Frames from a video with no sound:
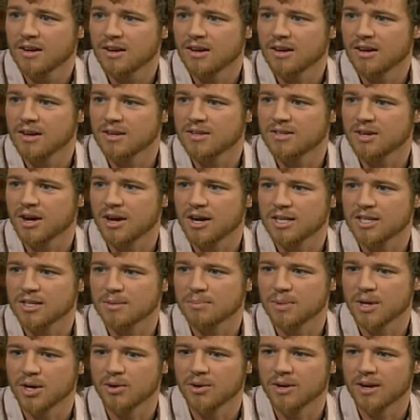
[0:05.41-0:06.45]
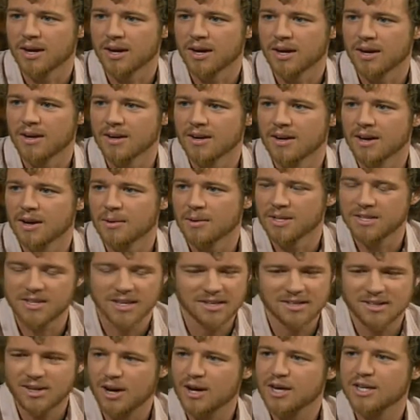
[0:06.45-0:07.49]
it talks about
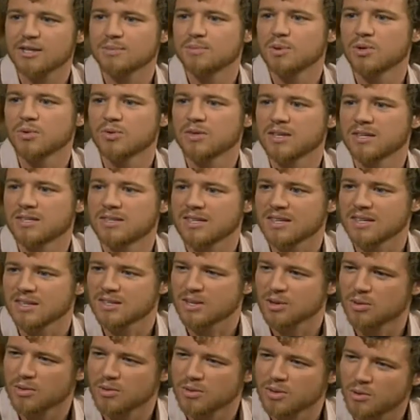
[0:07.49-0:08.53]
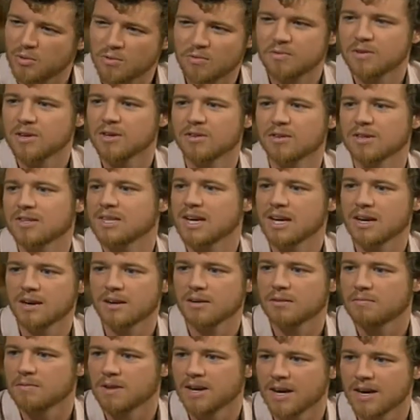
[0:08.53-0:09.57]
these things. Don't fear the
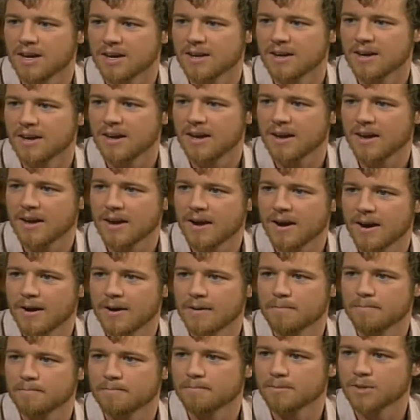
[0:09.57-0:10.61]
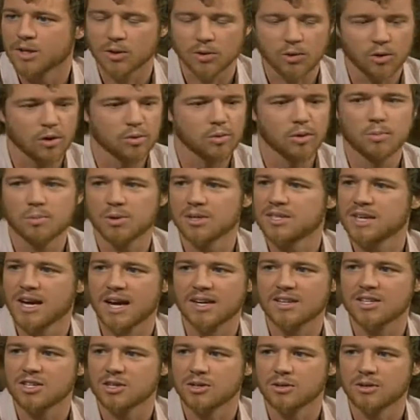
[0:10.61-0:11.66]
terror of night. The Lord will
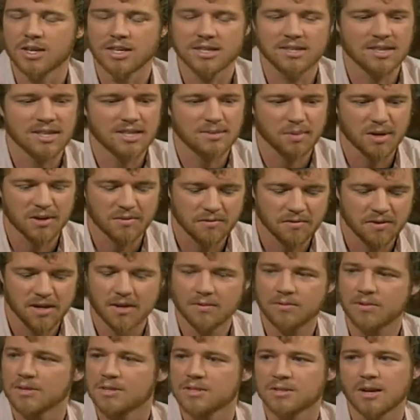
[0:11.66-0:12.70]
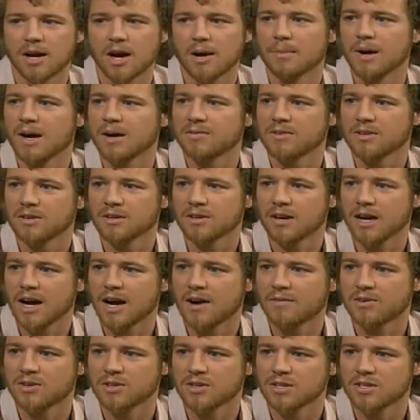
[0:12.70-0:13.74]
protect you. That's my favorite psalm
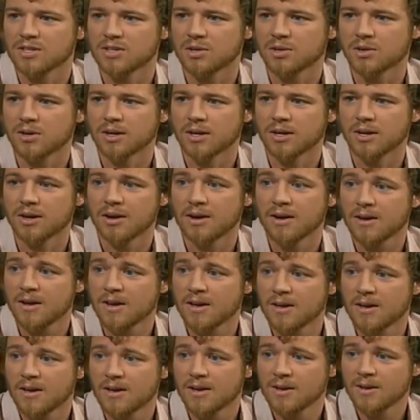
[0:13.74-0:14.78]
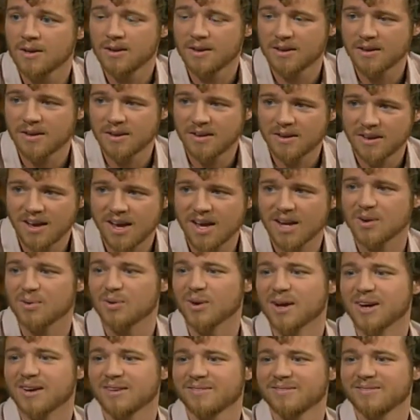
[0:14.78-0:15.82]
after this story.
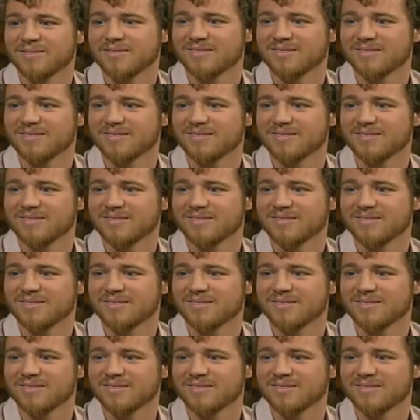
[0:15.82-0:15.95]
Anyway,